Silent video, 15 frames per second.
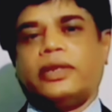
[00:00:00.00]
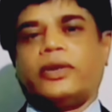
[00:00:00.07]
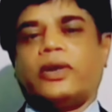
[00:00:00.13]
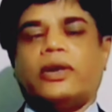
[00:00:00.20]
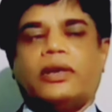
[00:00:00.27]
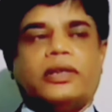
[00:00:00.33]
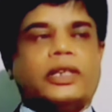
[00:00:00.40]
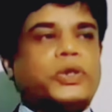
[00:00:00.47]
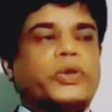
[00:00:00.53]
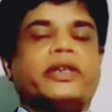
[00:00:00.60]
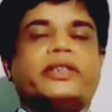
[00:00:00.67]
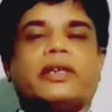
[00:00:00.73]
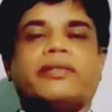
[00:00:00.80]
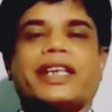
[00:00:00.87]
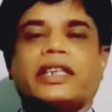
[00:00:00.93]
you're all the
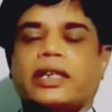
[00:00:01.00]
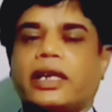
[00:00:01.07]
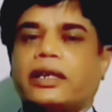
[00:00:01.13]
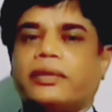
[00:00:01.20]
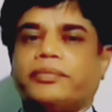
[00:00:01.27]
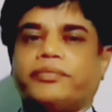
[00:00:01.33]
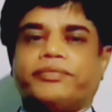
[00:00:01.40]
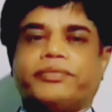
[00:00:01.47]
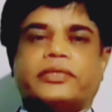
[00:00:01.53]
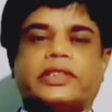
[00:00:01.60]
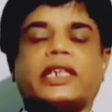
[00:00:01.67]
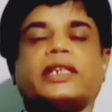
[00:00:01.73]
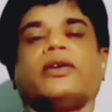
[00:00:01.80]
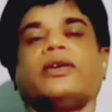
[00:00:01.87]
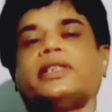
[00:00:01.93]
students of textile
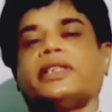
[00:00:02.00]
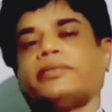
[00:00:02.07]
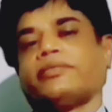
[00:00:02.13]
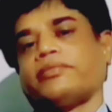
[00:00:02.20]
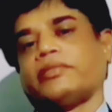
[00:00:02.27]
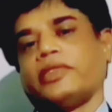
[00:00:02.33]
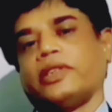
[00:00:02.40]
technology,